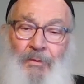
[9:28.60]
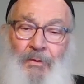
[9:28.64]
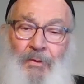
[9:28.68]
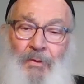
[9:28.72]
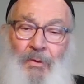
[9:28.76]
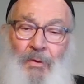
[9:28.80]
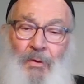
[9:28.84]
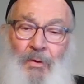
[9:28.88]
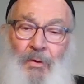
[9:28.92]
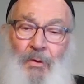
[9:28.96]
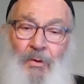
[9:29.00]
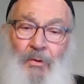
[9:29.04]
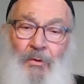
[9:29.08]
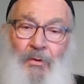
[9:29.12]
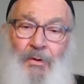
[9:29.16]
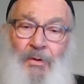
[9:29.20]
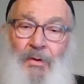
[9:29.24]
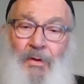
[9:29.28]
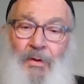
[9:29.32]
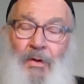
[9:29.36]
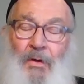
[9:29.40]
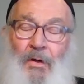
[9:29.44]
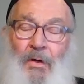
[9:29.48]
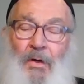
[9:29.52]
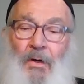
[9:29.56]
Glory
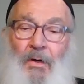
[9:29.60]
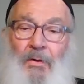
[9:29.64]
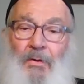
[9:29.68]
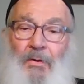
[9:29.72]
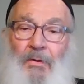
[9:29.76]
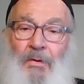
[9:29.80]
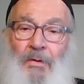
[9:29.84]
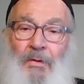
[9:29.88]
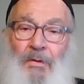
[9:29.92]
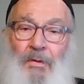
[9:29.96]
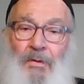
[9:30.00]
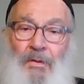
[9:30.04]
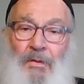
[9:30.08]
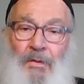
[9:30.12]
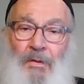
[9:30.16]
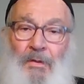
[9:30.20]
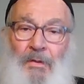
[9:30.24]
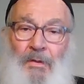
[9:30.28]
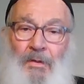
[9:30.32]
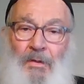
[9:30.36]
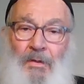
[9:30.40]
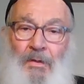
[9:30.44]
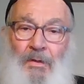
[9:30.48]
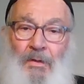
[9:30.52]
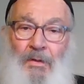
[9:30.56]
to God
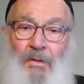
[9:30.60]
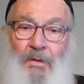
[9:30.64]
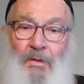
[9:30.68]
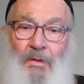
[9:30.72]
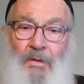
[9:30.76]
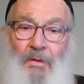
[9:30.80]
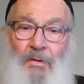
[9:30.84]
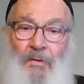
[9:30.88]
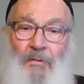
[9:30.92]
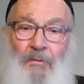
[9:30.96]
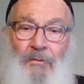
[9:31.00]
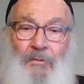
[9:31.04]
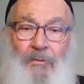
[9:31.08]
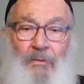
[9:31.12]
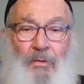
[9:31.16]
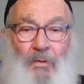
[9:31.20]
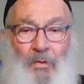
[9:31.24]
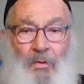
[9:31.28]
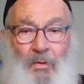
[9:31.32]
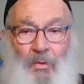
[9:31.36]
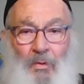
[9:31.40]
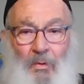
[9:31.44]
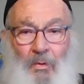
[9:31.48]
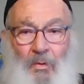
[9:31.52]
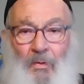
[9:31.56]

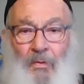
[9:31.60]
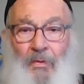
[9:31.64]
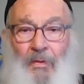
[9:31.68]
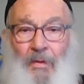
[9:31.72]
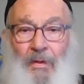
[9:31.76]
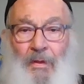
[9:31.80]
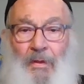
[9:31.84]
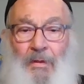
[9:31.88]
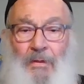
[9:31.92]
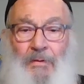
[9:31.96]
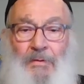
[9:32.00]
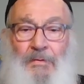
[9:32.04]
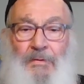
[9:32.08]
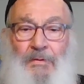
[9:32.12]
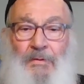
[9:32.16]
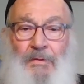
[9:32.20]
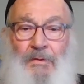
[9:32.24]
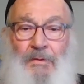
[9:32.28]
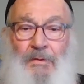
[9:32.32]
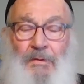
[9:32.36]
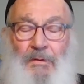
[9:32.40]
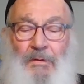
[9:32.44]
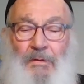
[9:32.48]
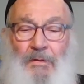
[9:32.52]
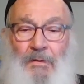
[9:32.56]
for all things.
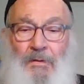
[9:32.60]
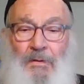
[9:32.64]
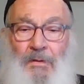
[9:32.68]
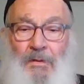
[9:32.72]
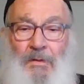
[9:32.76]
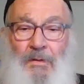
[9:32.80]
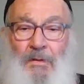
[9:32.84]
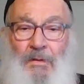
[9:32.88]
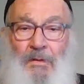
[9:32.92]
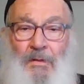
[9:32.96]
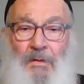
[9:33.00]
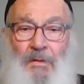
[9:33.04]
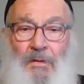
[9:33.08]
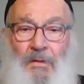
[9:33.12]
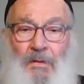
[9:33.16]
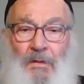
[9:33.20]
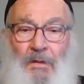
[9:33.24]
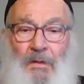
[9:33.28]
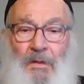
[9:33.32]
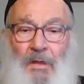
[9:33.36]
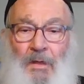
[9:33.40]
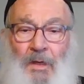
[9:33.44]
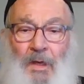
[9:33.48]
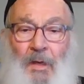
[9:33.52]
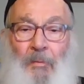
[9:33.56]

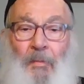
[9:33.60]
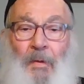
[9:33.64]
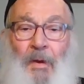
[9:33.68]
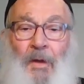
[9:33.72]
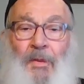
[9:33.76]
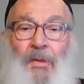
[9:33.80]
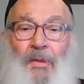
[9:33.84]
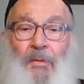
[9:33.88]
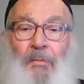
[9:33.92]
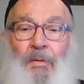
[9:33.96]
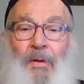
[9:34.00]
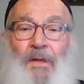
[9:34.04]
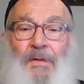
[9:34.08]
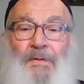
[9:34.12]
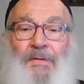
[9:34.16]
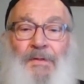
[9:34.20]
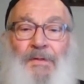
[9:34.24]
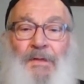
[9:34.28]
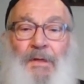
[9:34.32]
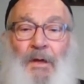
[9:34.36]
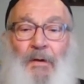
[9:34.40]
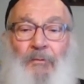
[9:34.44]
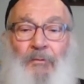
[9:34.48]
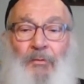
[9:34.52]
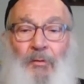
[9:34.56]
And may the
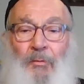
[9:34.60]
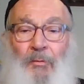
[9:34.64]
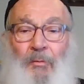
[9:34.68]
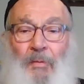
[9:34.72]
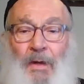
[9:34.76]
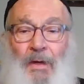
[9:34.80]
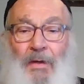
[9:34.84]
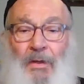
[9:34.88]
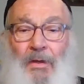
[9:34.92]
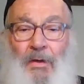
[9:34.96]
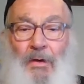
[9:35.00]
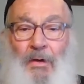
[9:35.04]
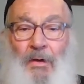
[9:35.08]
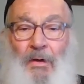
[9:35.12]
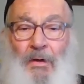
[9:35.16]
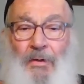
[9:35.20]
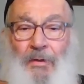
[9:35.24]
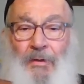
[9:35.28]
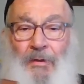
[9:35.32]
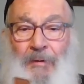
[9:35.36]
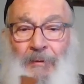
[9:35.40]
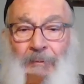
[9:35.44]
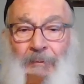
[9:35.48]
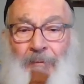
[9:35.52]
blessing of Almighty God,